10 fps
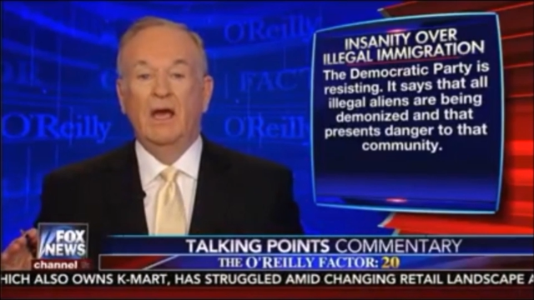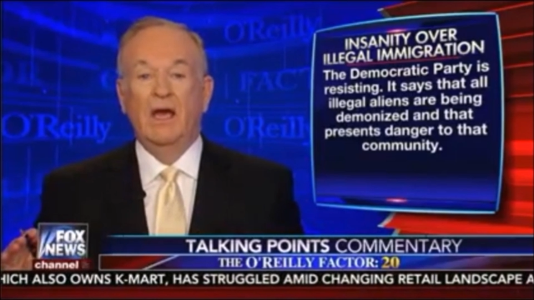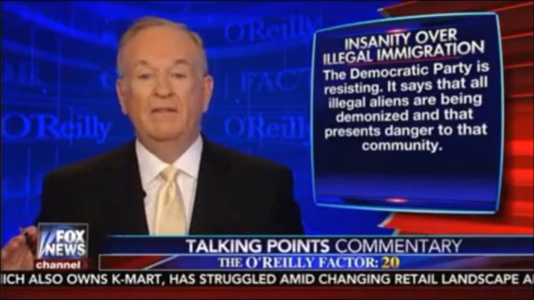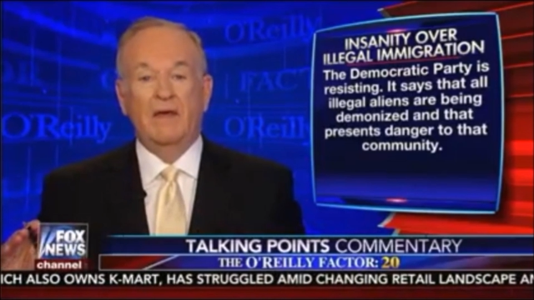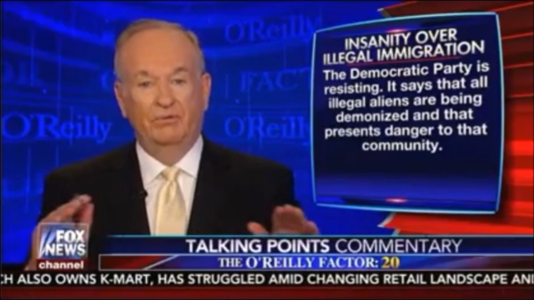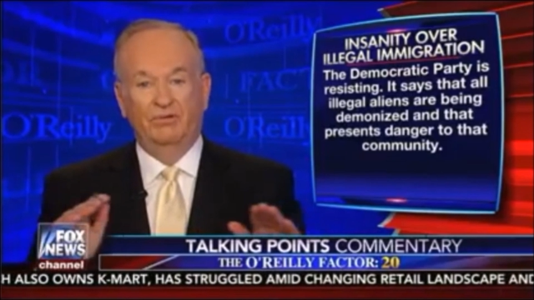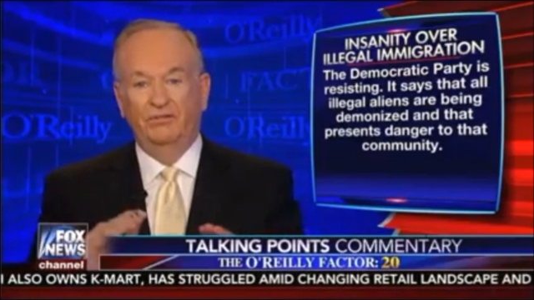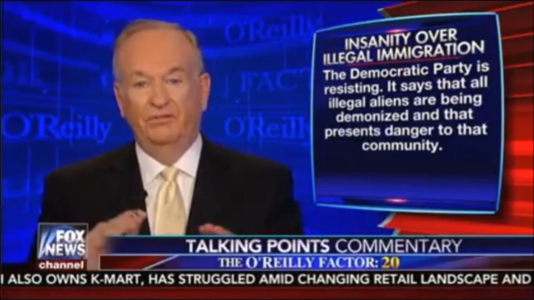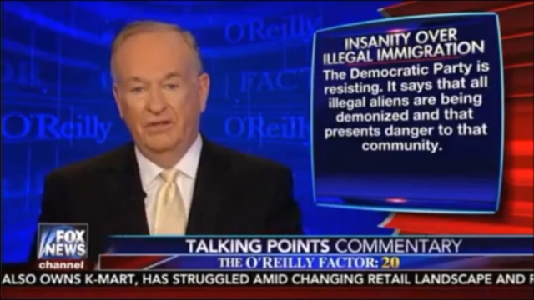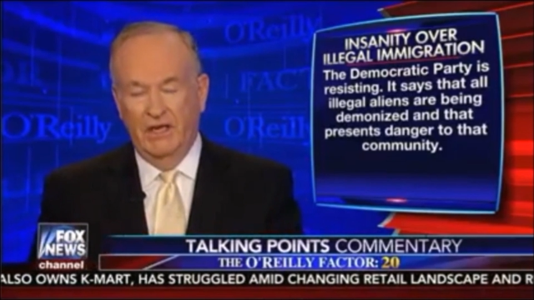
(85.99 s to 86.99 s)
and that
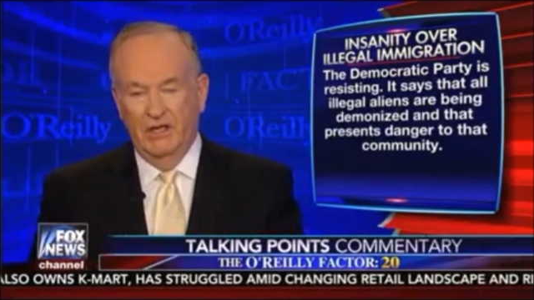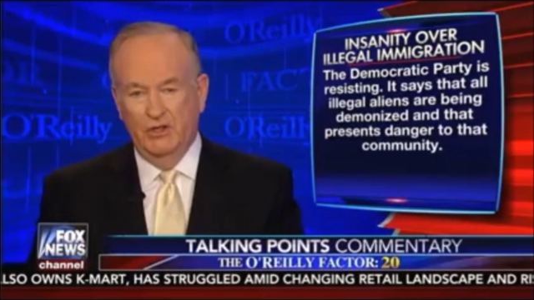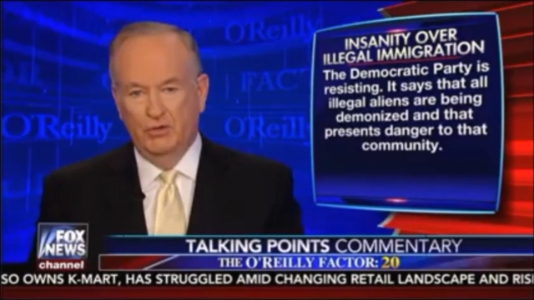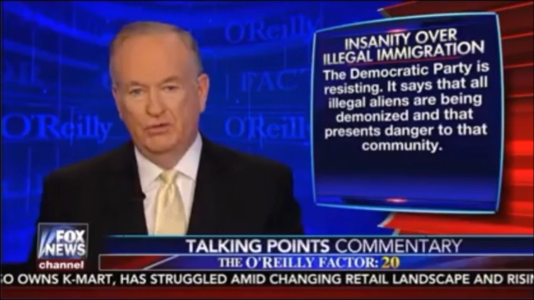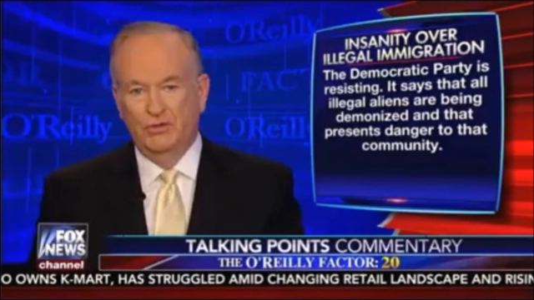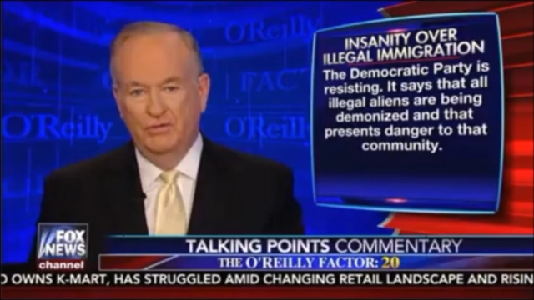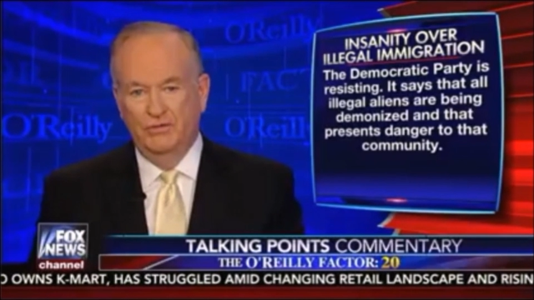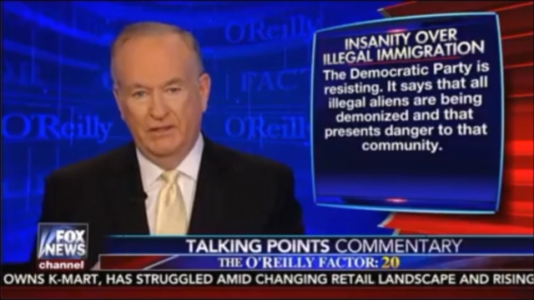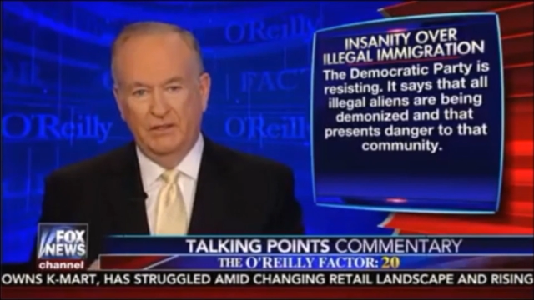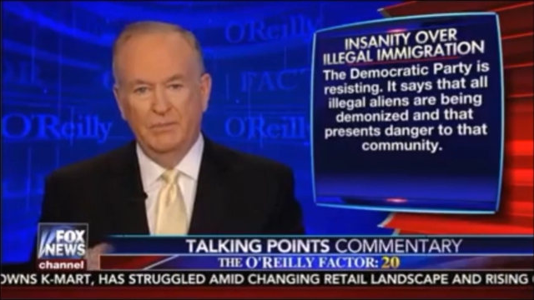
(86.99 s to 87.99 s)
presents a danger to
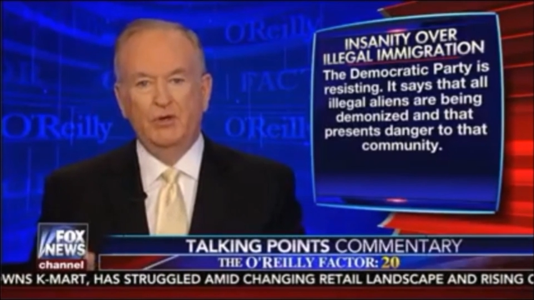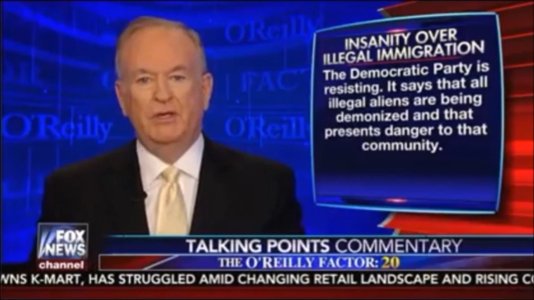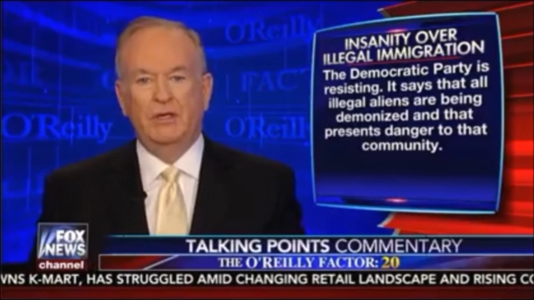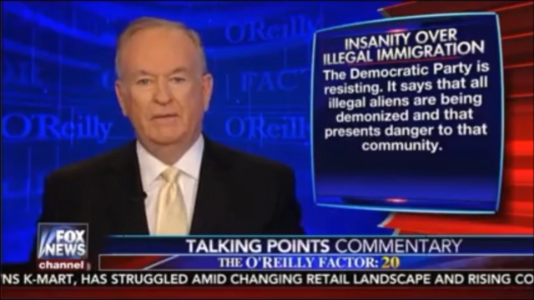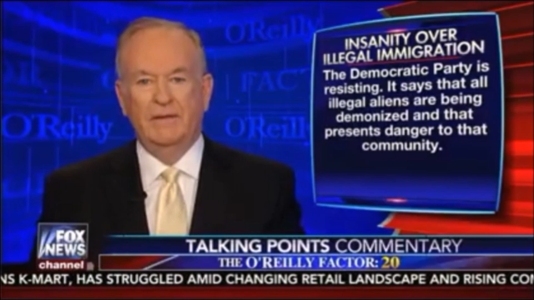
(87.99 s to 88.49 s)
that community.